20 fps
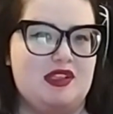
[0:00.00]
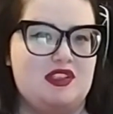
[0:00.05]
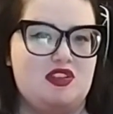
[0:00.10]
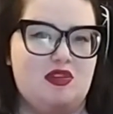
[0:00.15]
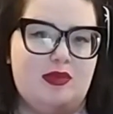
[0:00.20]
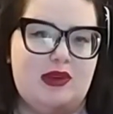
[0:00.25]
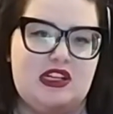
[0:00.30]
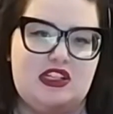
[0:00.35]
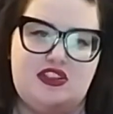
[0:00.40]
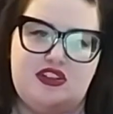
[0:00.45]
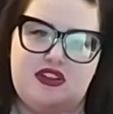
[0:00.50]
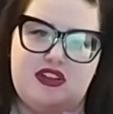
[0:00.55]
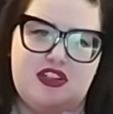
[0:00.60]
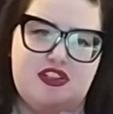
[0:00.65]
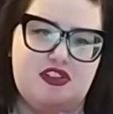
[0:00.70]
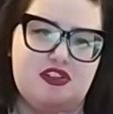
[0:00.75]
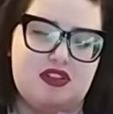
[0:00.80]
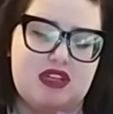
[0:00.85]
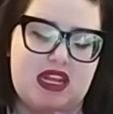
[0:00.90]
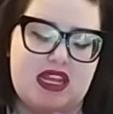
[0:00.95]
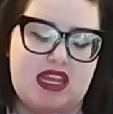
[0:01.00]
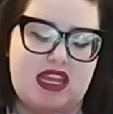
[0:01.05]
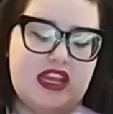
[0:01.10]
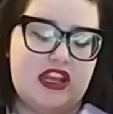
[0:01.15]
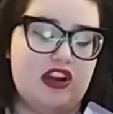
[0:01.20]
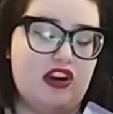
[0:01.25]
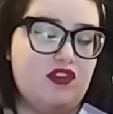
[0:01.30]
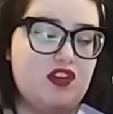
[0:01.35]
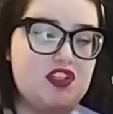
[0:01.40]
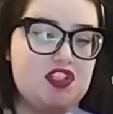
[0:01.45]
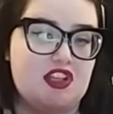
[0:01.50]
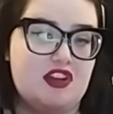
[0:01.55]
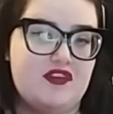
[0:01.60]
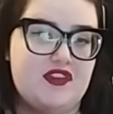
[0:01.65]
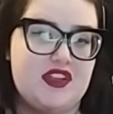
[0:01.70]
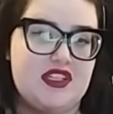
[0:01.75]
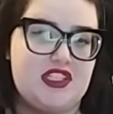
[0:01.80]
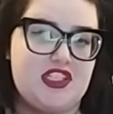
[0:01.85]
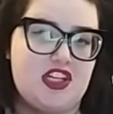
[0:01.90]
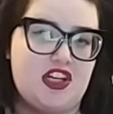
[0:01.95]
So make sure that you're taking care of yourself
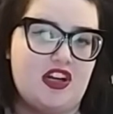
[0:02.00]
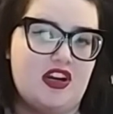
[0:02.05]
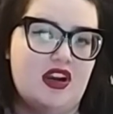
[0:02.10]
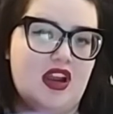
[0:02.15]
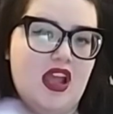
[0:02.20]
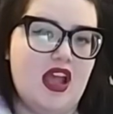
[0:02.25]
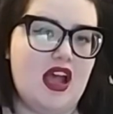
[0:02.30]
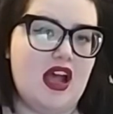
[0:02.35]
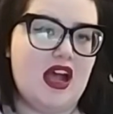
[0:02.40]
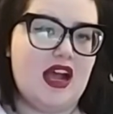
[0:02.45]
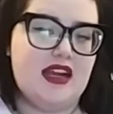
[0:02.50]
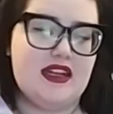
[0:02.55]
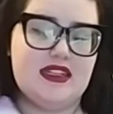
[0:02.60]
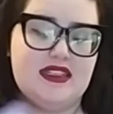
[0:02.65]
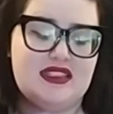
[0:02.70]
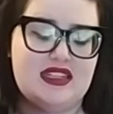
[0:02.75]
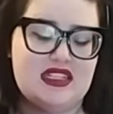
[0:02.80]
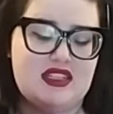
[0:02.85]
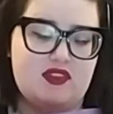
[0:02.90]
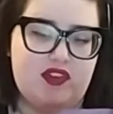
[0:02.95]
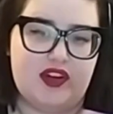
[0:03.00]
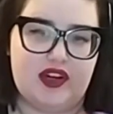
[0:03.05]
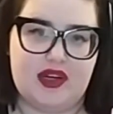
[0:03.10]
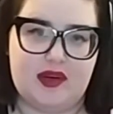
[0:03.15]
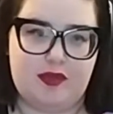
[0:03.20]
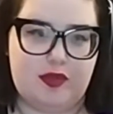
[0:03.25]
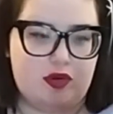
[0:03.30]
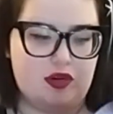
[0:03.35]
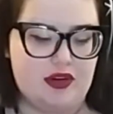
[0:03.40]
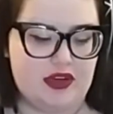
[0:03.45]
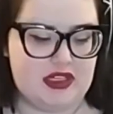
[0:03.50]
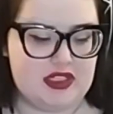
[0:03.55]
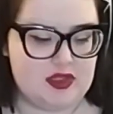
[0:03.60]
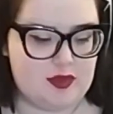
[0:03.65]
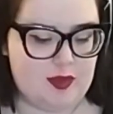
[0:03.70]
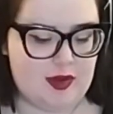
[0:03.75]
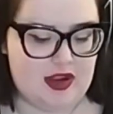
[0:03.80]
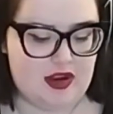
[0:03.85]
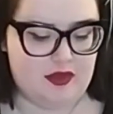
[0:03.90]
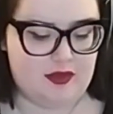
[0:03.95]
this year, because that's very important as
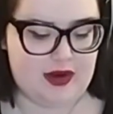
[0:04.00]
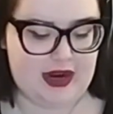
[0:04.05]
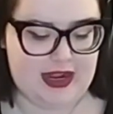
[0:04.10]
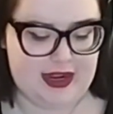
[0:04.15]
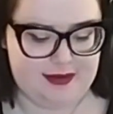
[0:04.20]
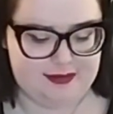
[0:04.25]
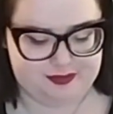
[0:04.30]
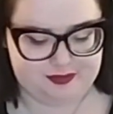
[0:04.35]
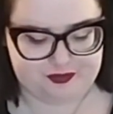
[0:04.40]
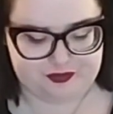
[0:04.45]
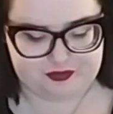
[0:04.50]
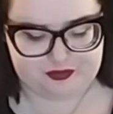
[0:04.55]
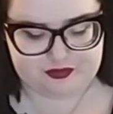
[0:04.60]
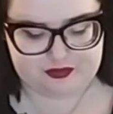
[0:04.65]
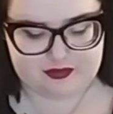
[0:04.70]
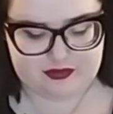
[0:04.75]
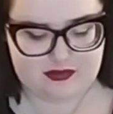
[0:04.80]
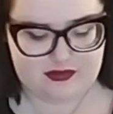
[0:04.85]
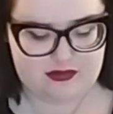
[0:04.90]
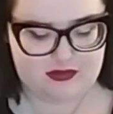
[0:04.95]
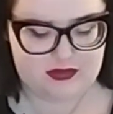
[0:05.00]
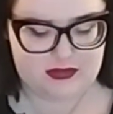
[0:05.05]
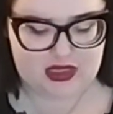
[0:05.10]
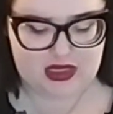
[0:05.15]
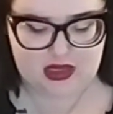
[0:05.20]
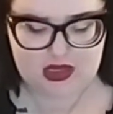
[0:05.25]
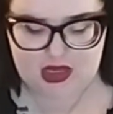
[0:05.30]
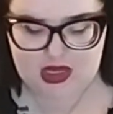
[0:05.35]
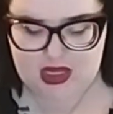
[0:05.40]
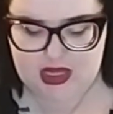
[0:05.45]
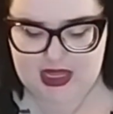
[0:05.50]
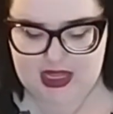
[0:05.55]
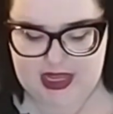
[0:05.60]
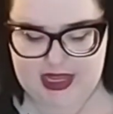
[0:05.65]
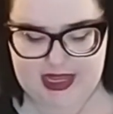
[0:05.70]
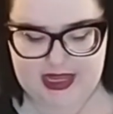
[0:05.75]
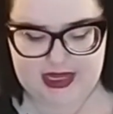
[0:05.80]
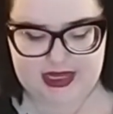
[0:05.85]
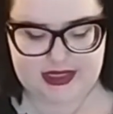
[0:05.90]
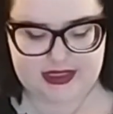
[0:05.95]
well, right?
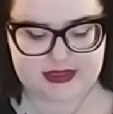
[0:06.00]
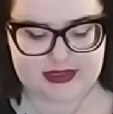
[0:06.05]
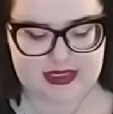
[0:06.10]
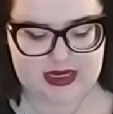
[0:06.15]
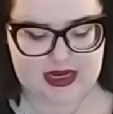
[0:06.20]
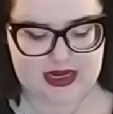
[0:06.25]
And